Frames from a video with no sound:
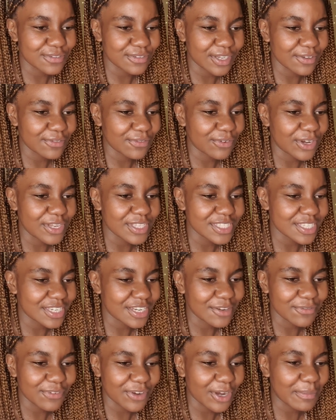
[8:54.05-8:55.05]
like friends in
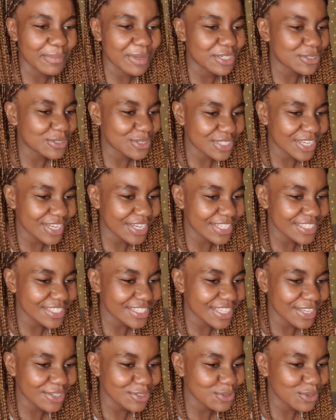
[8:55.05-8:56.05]
environmental science
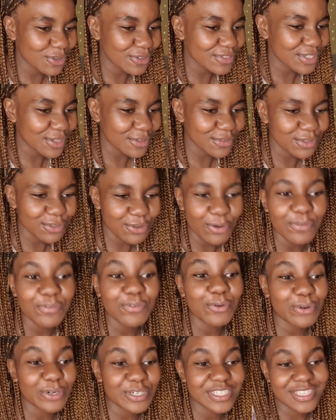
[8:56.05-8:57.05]
and that sort of stuff. So of
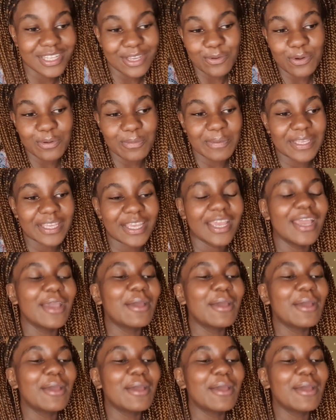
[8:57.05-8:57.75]
course they would be,